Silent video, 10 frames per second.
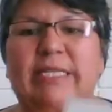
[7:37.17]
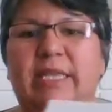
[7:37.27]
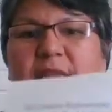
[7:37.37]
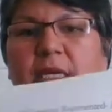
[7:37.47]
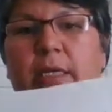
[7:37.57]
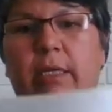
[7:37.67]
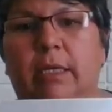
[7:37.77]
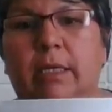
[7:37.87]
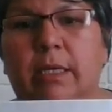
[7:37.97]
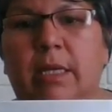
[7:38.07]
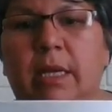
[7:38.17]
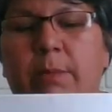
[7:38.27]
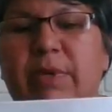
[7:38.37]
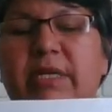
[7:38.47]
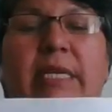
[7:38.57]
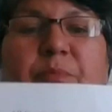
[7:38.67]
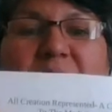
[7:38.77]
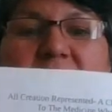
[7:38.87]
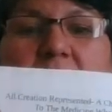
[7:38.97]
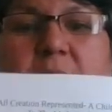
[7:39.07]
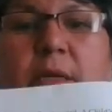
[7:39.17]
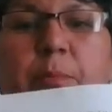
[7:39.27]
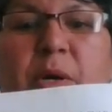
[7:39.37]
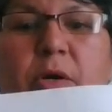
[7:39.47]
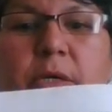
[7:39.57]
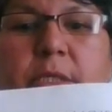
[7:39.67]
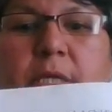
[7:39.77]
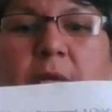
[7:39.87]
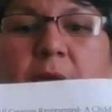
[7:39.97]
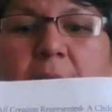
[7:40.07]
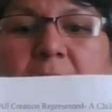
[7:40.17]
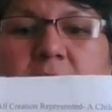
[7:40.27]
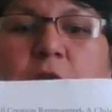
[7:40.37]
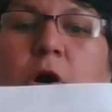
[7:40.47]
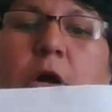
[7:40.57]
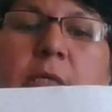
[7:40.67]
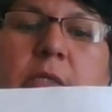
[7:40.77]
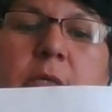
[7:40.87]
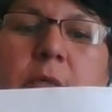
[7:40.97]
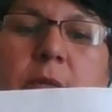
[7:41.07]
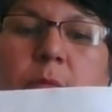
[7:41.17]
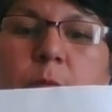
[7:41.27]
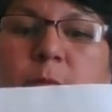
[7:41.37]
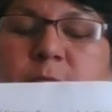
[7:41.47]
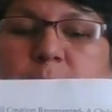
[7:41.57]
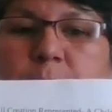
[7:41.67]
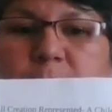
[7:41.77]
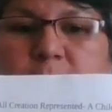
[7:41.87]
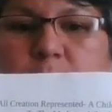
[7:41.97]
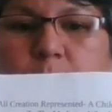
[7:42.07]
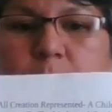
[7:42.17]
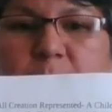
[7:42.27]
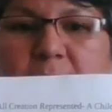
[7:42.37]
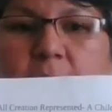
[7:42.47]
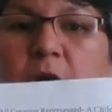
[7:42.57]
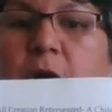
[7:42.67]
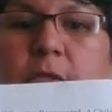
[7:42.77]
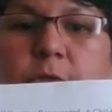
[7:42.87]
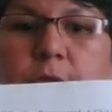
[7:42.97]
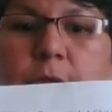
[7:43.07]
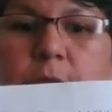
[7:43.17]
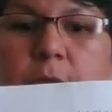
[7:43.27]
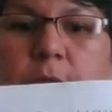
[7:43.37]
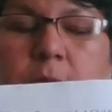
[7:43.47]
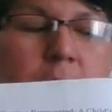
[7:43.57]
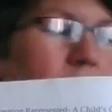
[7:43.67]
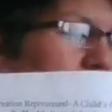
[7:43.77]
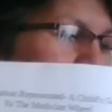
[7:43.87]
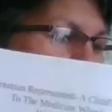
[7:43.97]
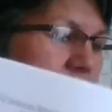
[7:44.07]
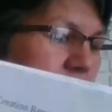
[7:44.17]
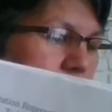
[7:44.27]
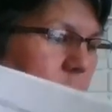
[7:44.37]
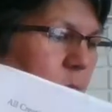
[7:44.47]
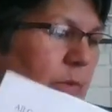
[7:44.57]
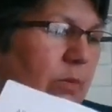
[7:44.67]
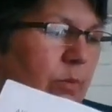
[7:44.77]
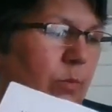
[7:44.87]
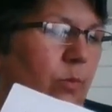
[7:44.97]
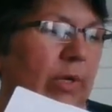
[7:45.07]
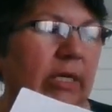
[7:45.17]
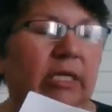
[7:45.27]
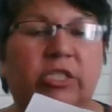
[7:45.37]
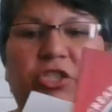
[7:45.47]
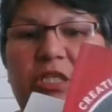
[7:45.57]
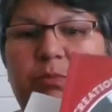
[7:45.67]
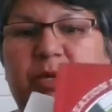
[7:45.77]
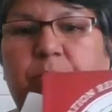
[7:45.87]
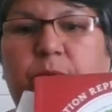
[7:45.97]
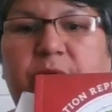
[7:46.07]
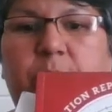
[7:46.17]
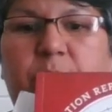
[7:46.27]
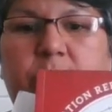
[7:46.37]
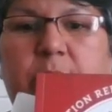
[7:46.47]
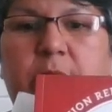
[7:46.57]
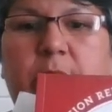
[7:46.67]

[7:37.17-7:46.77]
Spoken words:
thick, but it could be taken apart and taught by color. Say when Indigenous people read about